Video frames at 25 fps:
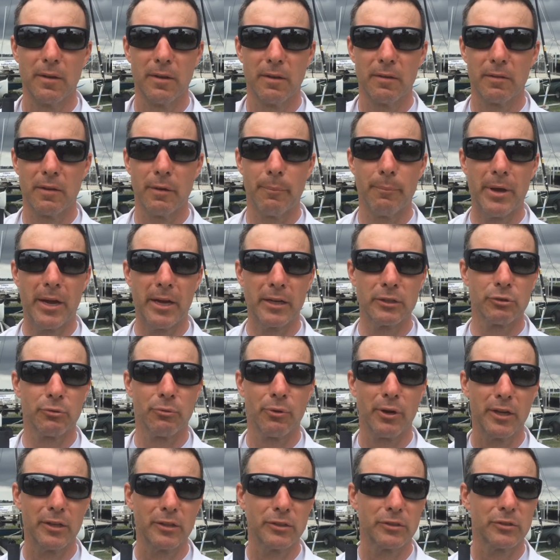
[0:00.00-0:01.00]
the match
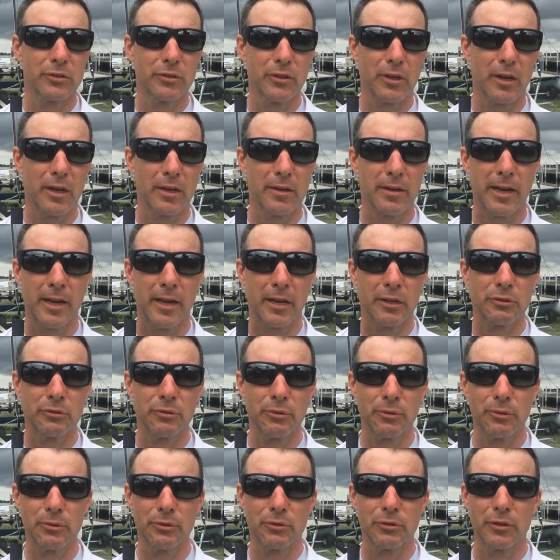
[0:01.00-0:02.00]
race
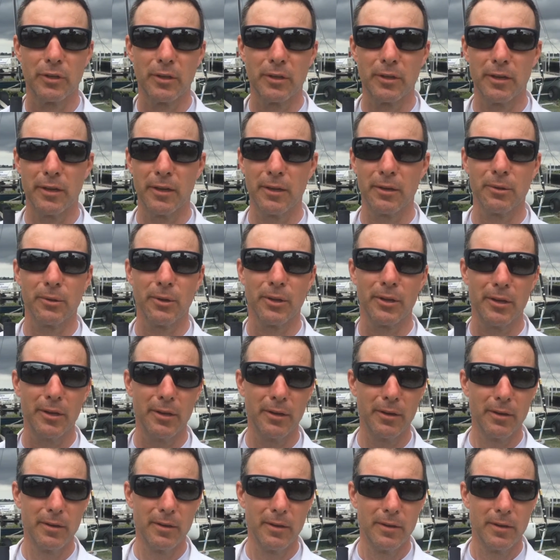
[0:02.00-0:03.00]
nationals in Italy.
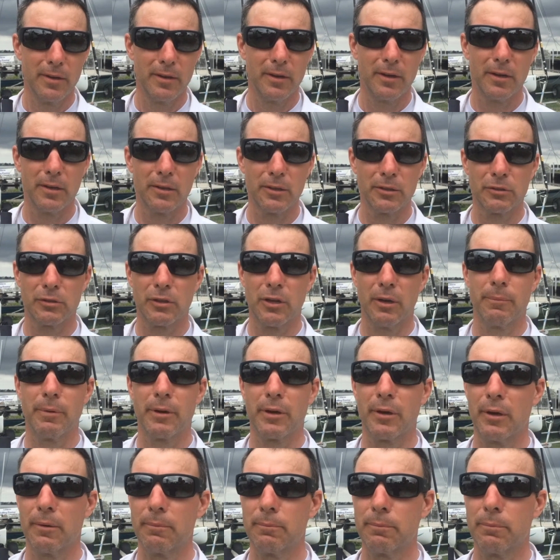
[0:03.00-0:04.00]
That's
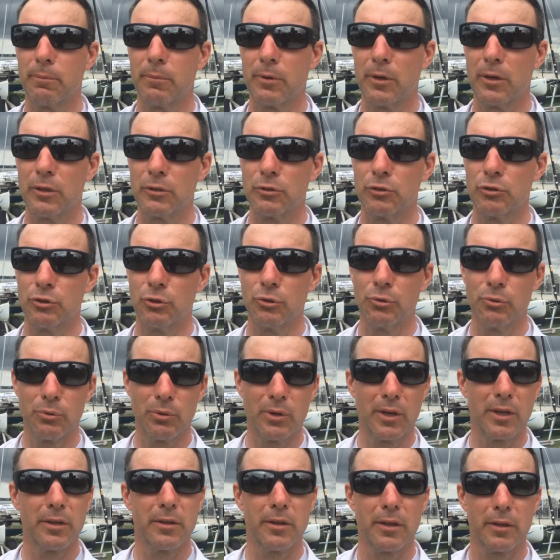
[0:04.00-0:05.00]
coming up June,
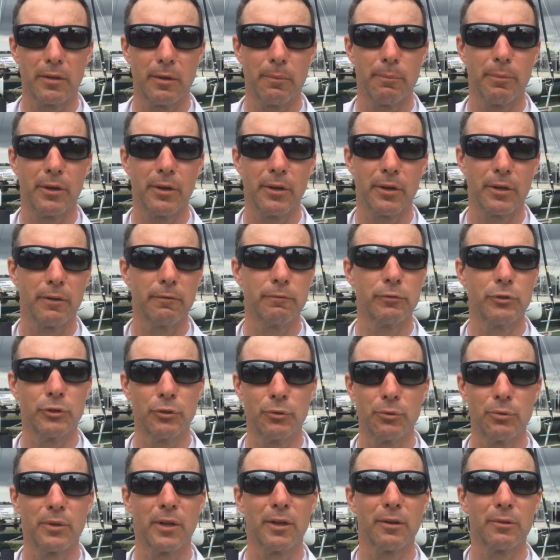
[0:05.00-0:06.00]
I think the beginning of
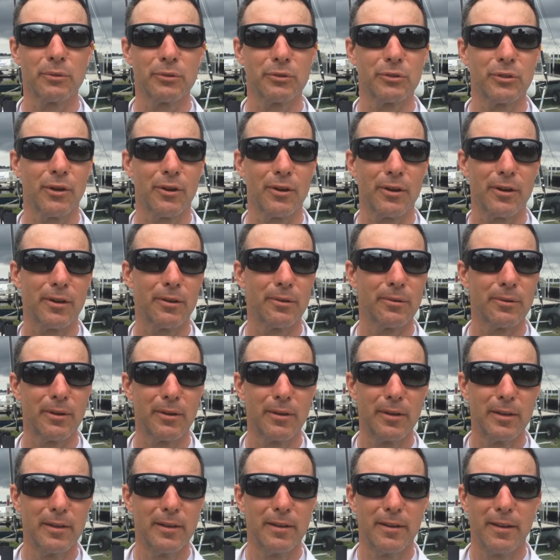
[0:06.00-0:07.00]
June that will start out.
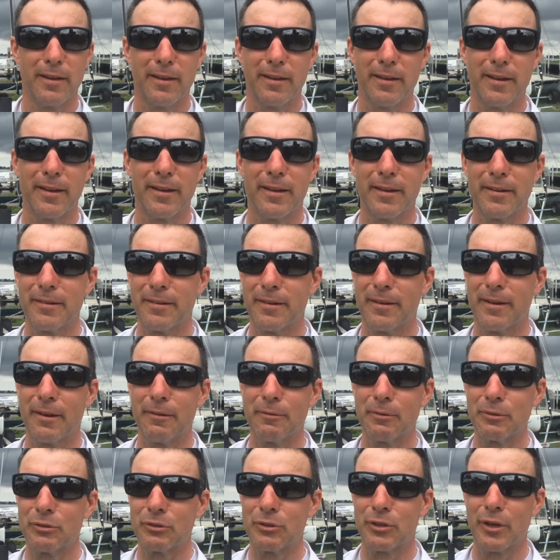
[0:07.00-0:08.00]
And I
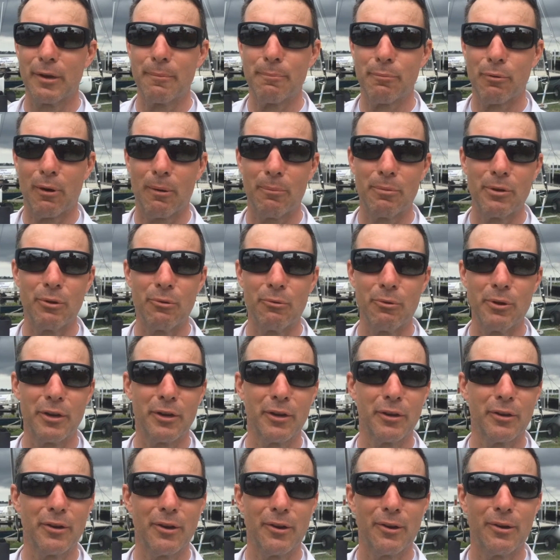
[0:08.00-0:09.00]
would say probably a week
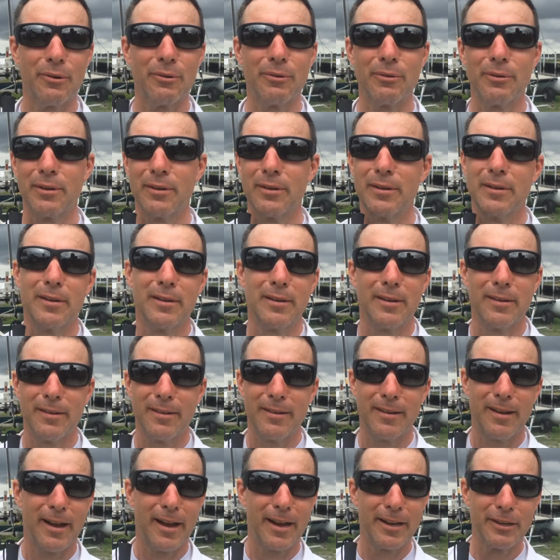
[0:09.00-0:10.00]
ago,
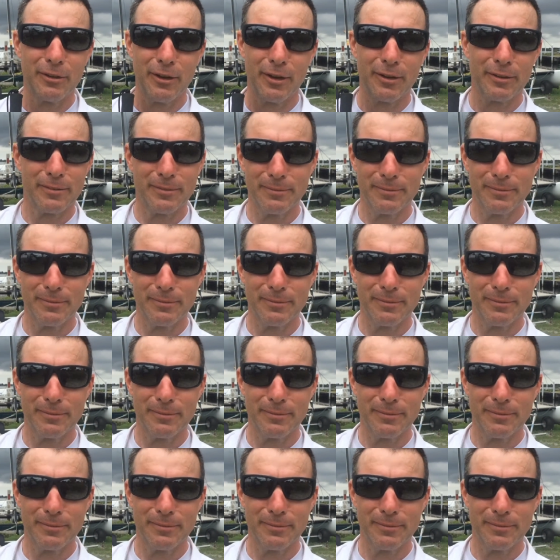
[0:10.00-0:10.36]
I got,